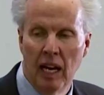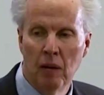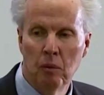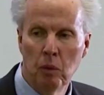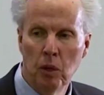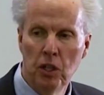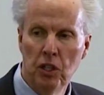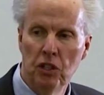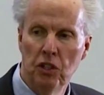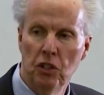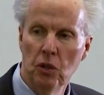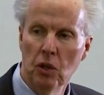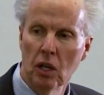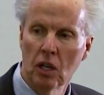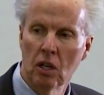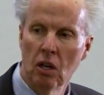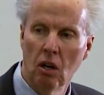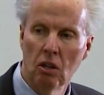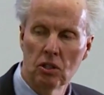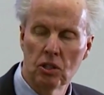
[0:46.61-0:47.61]
And when you do a
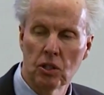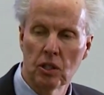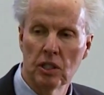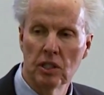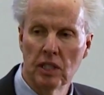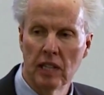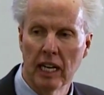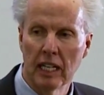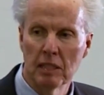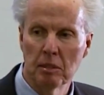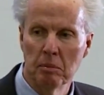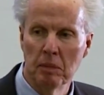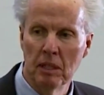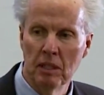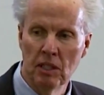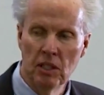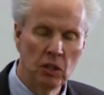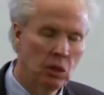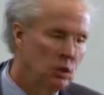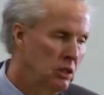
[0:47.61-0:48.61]
culture assessment,
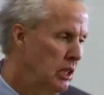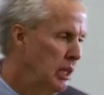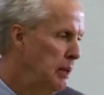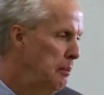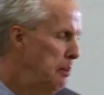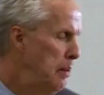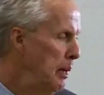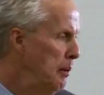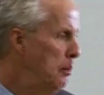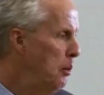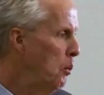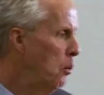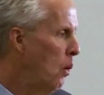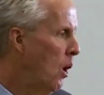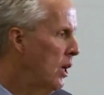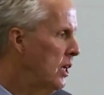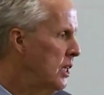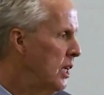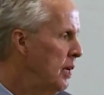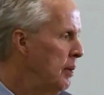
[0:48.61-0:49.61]
usually people
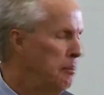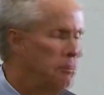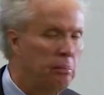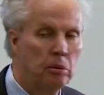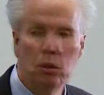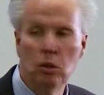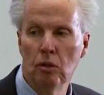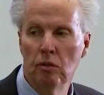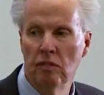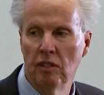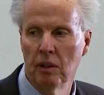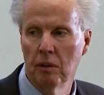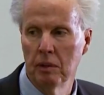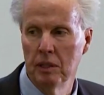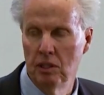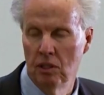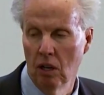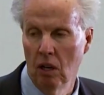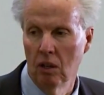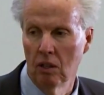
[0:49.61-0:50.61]
want to improve the
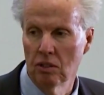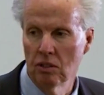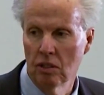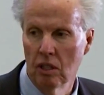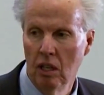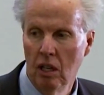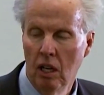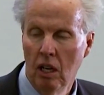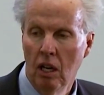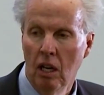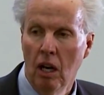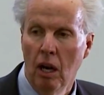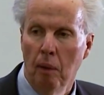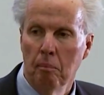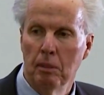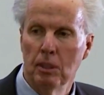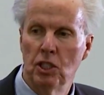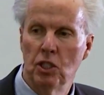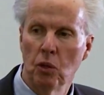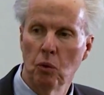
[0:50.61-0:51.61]
results.
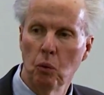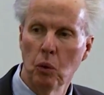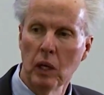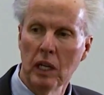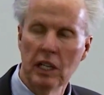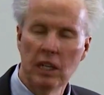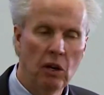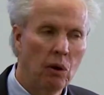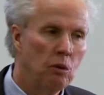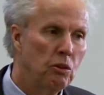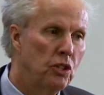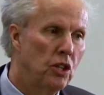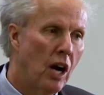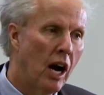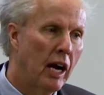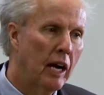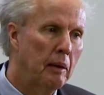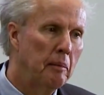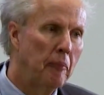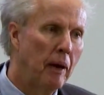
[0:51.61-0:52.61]
But you really don't
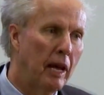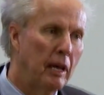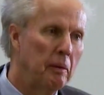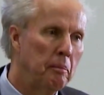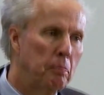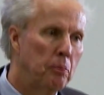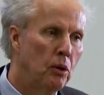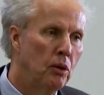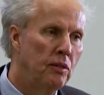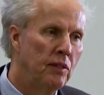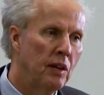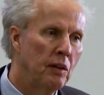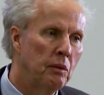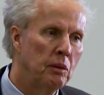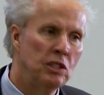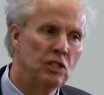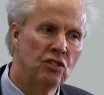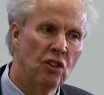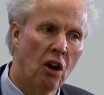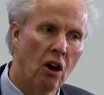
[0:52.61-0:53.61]
talk about improving
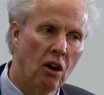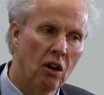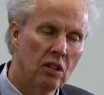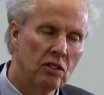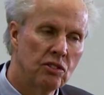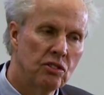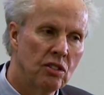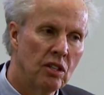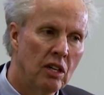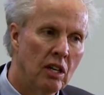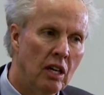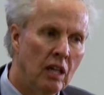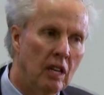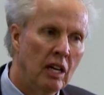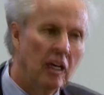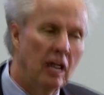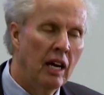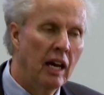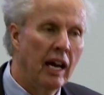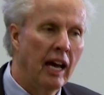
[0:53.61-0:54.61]
results
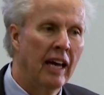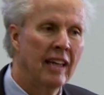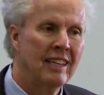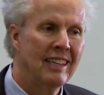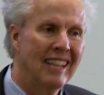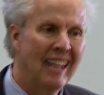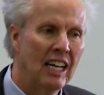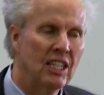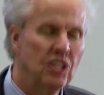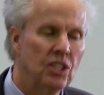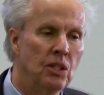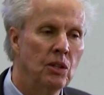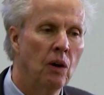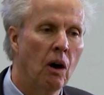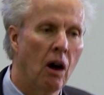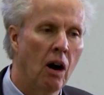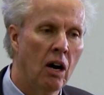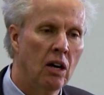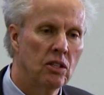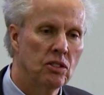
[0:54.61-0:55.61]
unless you
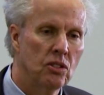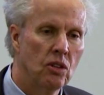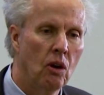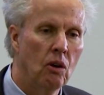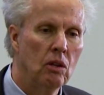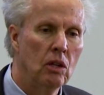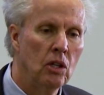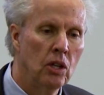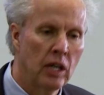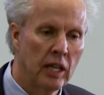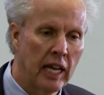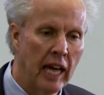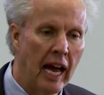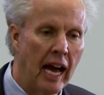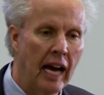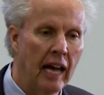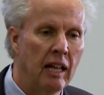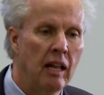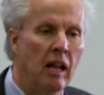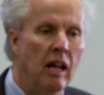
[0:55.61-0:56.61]
also look
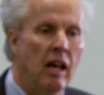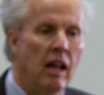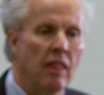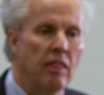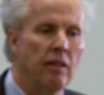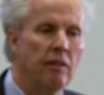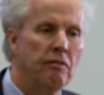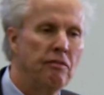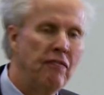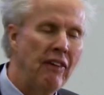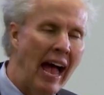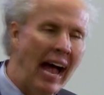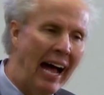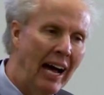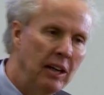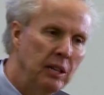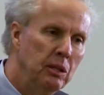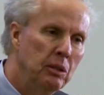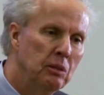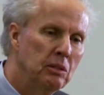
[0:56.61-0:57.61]
at the
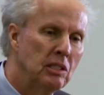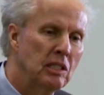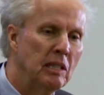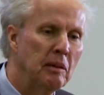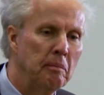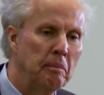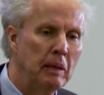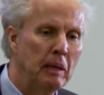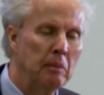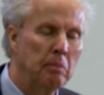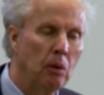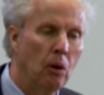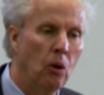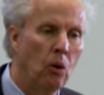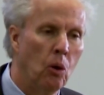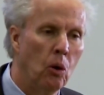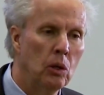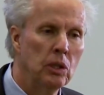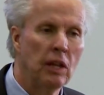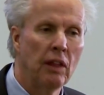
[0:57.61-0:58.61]
values that people
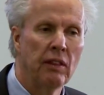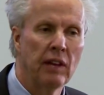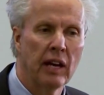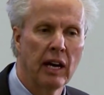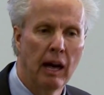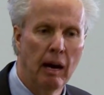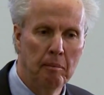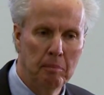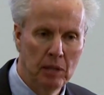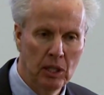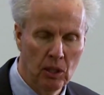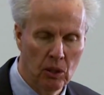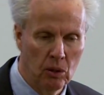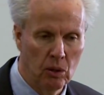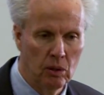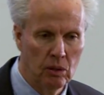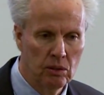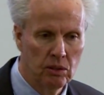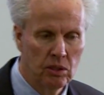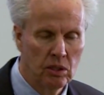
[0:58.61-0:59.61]
hold and the company
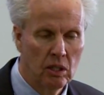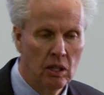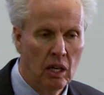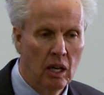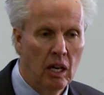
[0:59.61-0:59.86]
holds,